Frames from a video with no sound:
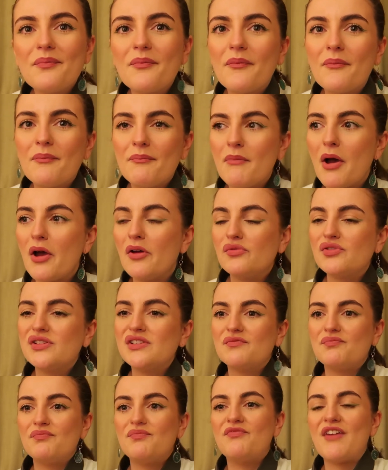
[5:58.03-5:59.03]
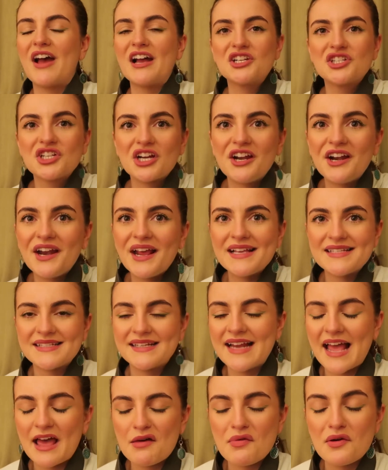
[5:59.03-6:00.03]
most fashion
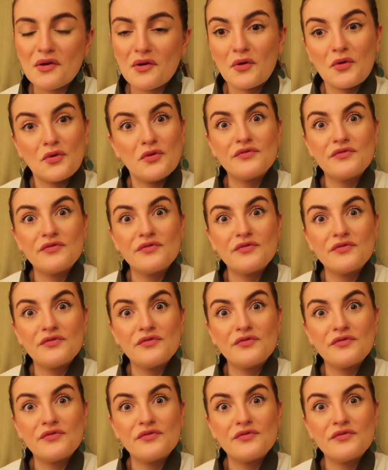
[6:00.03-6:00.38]
isn't ethical,